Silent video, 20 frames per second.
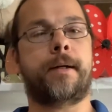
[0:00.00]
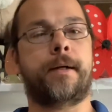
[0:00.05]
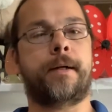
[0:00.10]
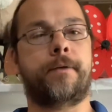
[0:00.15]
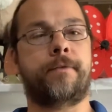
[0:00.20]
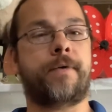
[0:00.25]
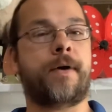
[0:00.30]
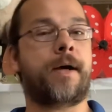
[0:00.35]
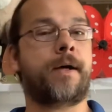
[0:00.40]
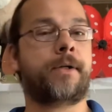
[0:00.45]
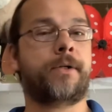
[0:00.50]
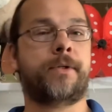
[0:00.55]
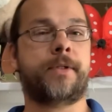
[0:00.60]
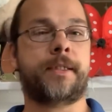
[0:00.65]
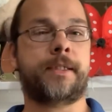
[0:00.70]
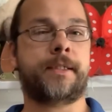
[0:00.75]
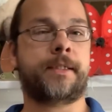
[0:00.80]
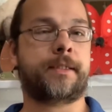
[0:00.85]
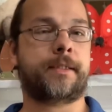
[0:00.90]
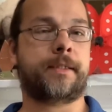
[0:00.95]
Wagner
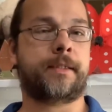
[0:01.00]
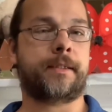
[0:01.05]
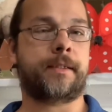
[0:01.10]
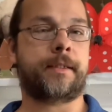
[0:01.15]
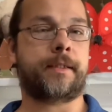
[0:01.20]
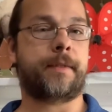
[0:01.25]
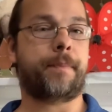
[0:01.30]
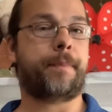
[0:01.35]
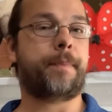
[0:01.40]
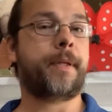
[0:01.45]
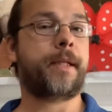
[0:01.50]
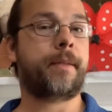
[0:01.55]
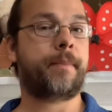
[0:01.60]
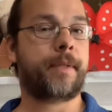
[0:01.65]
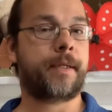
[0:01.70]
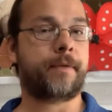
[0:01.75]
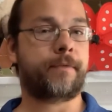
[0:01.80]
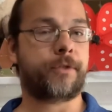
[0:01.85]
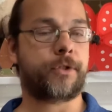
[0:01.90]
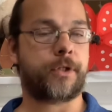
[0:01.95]
is the
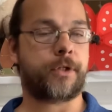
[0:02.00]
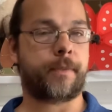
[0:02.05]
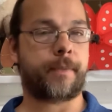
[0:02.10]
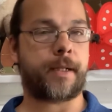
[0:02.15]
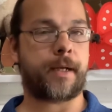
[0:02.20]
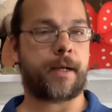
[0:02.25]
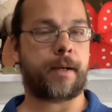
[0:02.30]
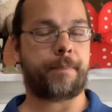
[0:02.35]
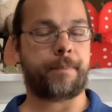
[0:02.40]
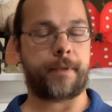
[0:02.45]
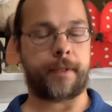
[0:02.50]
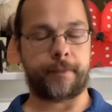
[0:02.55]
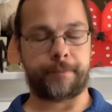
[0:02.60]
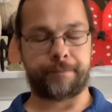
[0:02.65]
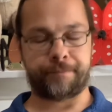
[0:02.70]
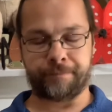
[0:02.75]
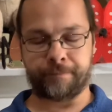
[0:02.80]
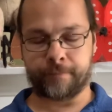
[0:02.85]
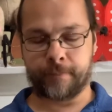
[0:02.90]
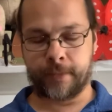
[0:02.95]
epitome of German opera
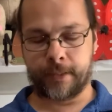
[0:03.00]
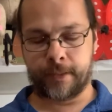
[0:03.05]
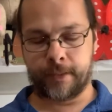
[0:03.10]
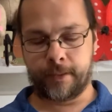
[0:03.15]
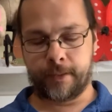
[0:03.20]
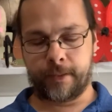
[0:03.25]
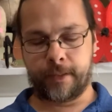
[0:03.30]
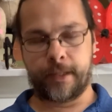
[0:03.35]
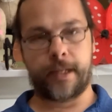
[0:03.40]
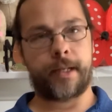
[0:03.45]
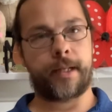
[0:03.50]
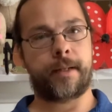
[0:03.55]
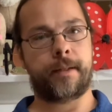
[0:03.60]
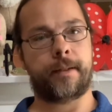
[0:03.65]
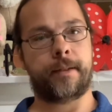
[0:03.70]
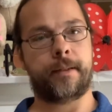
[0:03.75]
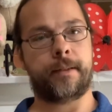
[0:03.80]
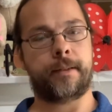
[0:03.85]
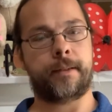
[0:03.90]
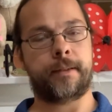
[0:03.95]
and
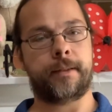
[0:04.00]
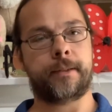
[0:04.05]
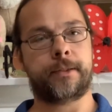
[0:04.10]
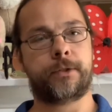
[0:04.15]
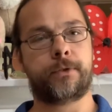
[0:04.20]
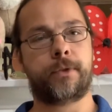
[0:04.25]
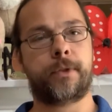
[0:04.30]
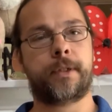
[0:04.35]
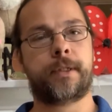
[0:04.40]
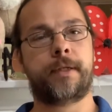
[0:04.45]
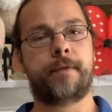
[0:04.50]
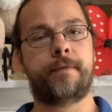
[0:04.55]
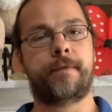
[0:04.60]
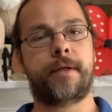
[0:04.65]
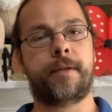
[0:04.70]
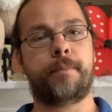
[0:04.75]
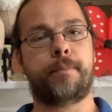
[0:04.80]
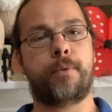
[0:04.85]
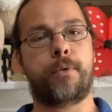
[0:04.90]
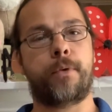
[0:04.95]
a historically very
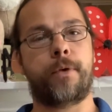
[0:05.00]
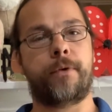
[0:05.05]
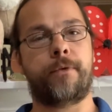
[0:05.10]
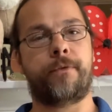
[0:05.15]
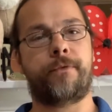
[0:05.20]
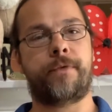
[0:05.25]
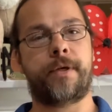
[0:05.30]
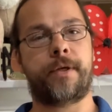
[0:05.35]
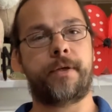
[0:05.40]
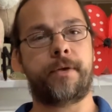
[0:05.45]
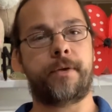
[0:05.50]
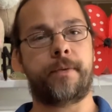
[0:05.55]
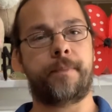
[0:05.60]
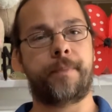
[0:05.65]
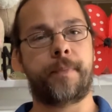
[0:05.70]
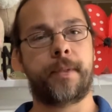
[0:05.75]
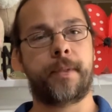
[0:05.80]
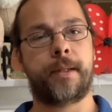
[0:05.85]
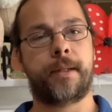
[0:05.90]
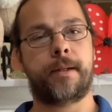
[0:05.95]
important figure
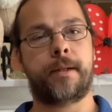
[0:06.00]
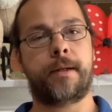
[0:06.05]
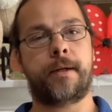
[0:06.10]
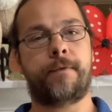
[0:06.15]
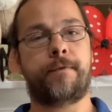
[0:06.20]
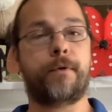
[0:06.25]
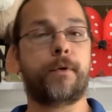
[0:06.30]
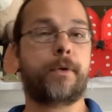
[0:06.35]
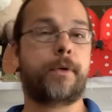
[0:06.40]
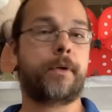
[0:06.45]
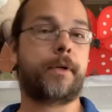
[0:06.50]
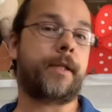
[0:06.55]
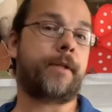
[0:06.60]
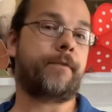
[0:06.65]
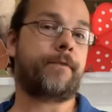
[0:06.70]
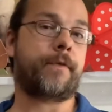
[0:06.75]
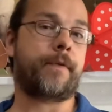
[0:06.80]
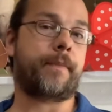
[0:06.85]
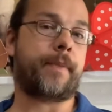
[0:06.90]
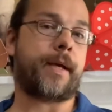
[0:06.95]
for good and
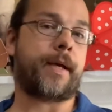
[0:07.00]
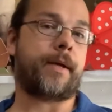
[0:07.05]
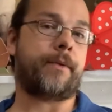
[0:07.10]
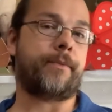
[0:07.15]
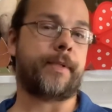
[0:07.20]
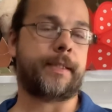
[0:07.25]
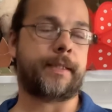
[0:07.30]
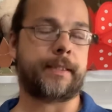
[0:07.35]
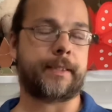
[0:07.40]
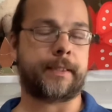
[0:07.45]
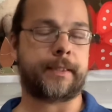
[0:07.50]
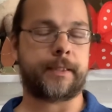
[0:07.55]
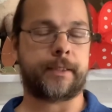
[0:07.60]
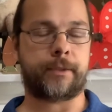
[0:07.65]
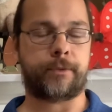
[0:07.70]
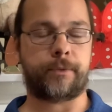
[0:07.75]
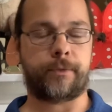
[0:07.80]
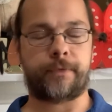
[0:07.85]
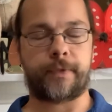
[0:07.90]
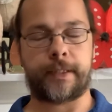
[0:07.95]
for bad reasons, as
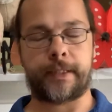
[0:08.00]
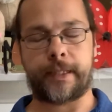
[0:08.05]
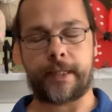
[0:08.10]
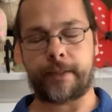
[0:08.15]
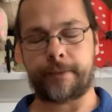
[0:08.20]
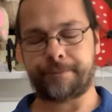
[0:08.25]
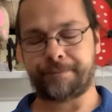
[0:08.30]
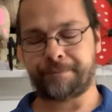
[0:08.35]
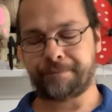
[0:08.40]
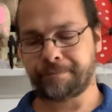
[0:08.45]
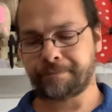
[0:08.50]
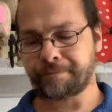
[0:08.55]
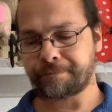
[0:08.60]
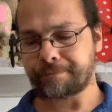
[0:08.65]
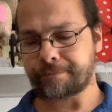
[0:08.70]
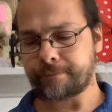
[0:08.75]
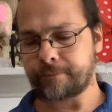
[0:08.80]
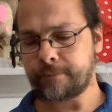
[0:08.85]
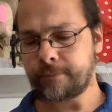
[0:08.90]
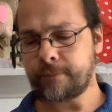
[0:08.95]
we'll find out.
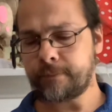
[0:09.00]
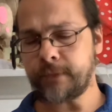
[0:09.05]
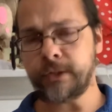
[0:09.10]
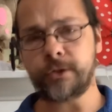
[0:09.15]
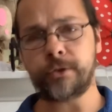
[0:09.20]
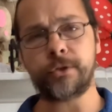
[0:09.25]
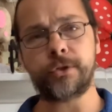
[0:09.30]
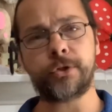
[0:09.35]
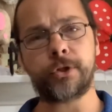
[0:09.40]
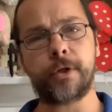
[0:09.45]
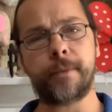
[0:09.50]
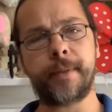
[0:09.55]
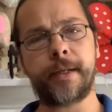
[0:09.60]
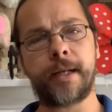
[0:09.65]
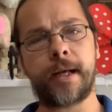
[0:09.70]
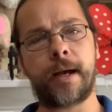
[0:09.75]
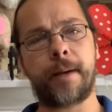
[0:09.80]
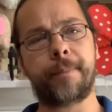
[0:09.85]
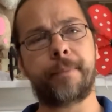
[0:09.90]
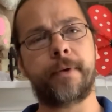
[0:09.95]
So, German
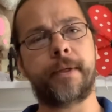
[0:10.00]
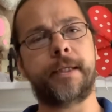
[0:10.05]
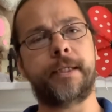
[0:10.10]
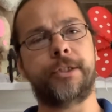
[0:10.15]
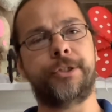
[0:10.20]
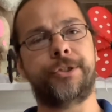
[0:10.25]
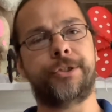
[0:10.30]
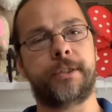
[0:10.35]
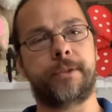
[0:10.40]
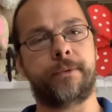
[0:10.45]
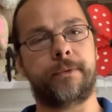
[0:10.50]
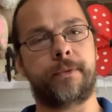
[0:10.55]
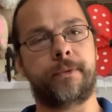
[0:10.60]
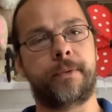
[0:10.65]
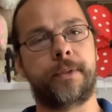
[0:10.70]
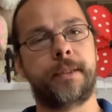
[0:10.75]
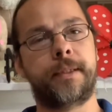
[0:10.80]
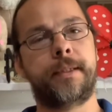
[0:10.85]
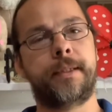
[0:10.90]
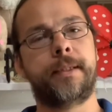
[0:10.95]
opera in general
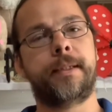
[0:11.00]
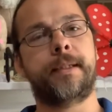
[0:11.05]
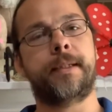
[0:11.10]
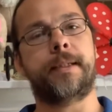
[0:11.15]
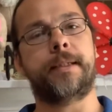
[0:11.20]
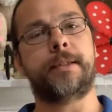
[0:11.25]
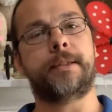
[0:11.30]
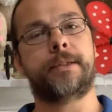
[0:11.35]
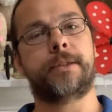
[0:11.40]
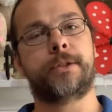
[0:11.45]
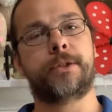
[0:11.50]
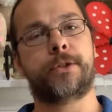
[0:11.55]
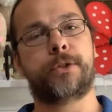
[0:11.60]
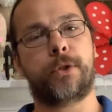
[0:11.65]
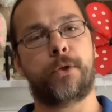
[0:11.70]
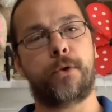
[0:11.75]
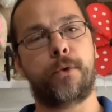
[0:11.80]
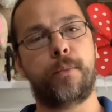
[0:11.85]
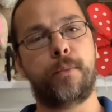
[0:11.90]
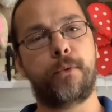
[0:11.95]
is
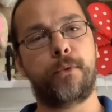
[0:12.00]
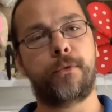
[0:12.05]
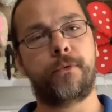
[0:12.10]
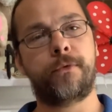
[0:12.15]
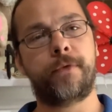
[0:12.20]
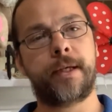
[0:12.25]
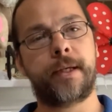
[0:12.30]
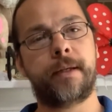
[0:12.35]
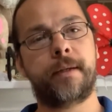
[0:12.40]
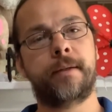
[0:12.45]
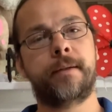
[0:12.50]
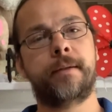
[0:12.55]
slow moving,